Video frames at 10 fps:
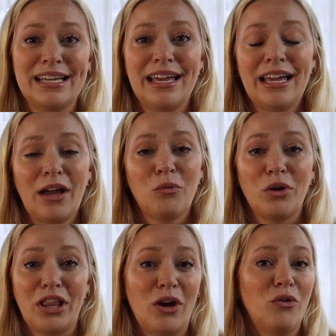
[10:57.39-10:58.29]
It can get
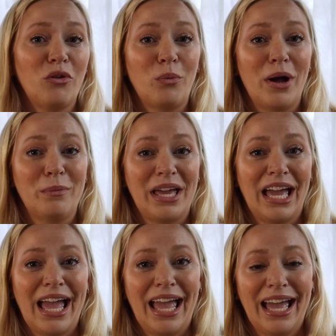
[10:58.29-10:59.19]
really
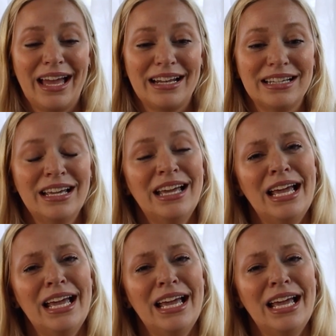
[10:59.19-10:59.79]
overwhelming, and